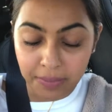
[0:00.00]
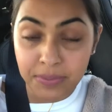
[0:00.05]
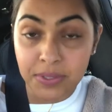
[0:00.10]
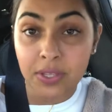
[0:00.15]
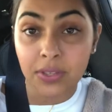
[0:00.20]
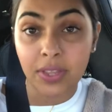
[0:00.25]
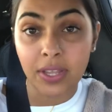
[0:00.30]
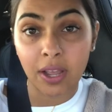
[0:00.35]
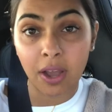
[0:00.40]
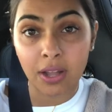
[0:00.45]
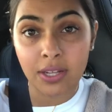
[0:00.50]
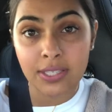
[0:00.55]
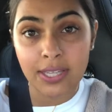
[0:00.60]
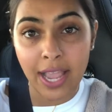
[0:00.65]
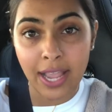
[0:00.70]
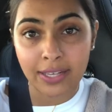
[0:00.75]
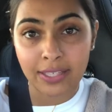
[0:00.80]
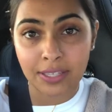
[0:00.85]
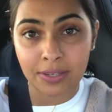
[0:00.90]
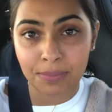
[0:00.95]
So they
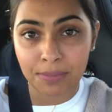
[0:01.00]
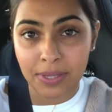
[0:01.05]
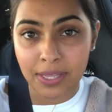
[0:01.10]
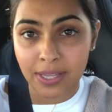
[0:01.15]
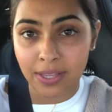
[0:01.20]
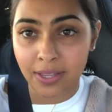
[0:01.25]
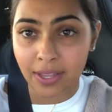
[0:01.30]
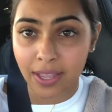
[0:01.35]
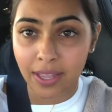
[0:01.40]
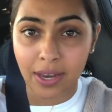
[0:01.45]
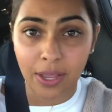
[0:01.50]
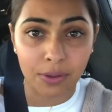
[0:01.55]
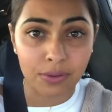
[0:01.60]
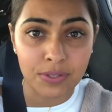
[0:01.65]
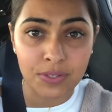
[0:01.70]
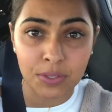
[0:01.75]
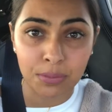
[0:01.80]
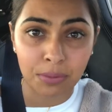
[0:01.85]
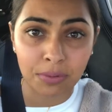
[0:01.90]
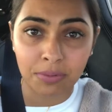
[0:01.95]
contacted me, and I
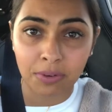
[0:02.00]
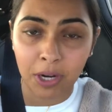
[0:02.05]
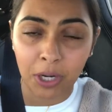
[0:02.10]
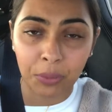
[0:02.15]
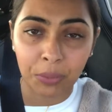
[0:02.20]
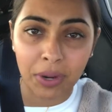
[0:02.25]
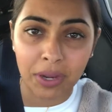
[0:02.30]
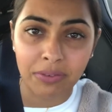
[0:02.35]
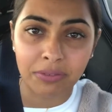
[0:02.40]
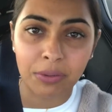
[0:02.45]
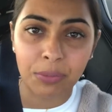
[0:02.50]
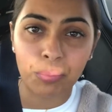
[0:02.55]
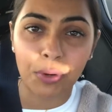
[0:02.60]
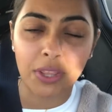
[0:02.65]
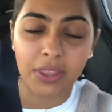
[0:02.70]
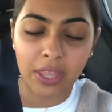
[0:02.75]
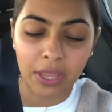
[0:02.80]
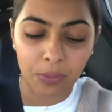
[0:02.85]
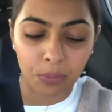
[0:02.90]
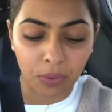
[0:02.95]
was super far away from
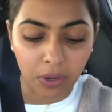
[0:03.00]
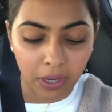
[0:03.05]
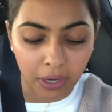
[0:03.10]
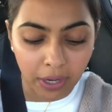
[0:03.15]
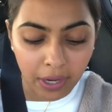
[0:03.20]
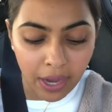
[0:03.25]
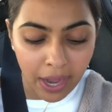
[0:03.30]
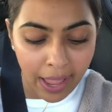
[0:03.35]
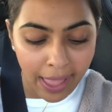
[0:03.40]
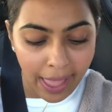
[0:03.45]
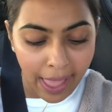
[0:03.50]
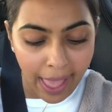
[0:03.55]
where they were,